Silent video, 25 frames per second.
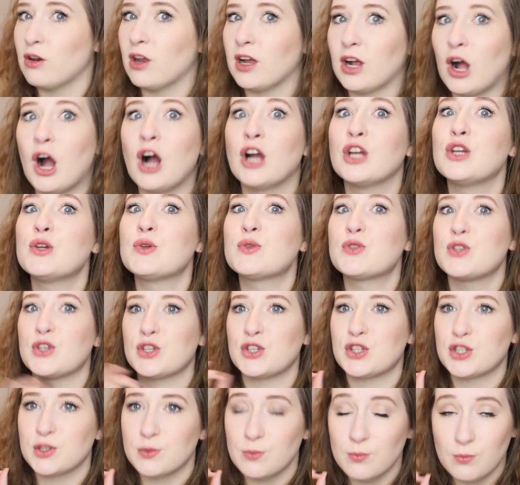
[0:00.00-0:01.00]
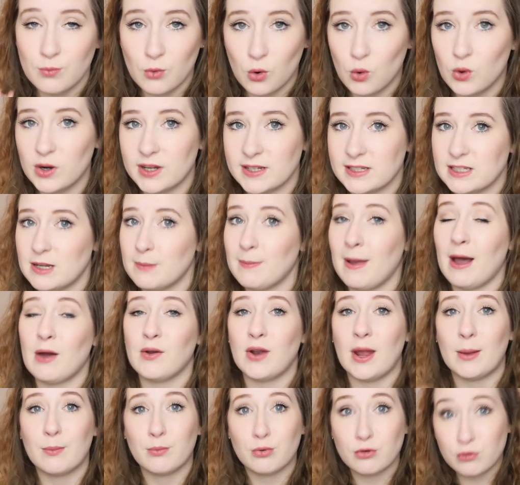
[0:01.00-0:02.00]
Like I use the smallest
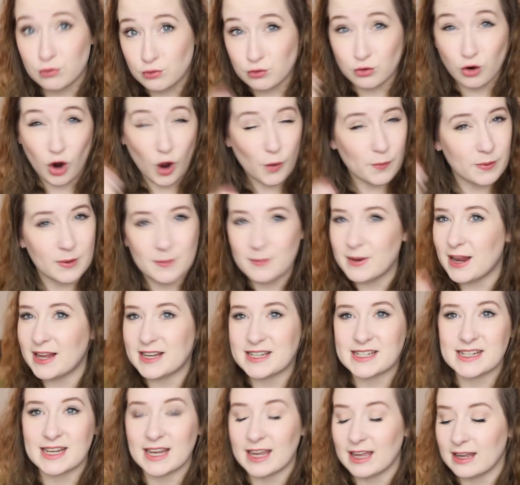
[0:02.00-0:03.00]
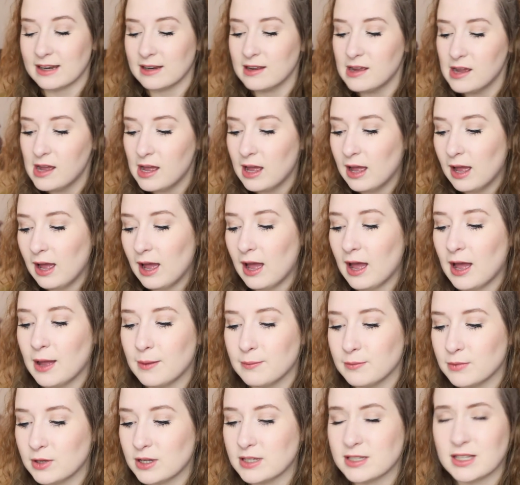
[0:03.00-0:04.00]
amount and proper blend it in,
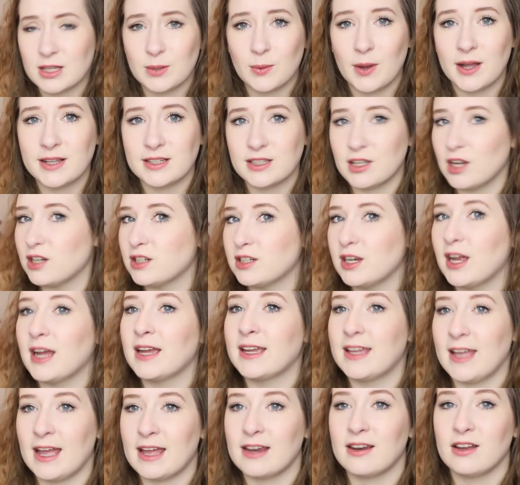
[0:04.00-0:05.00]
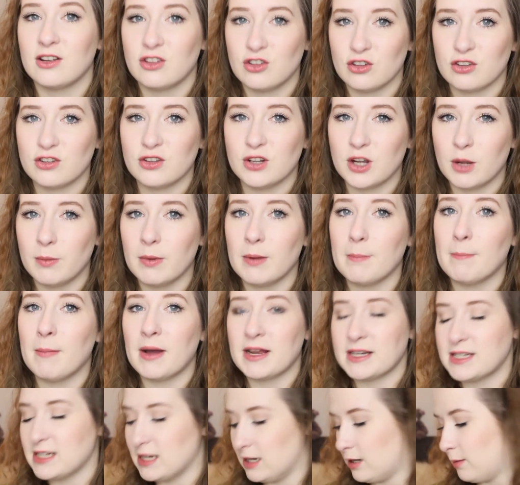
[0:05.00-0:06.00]
um because otherwise I, again I just look a bit
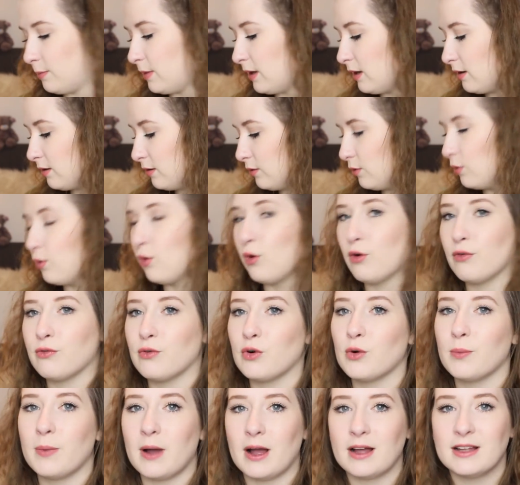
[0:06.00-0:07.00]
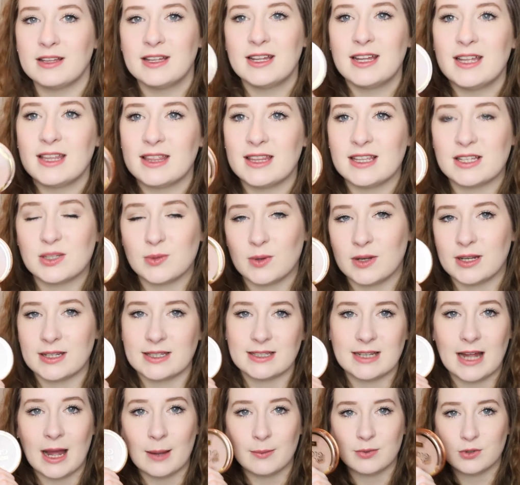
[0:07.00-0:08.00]
muddy and a bit awful, but this one
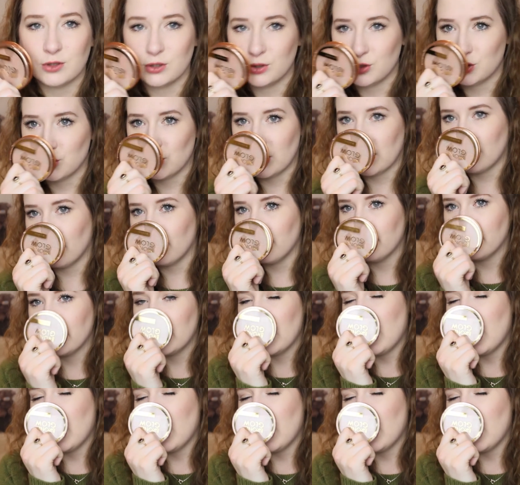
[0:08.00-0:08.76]
is an absolute dream.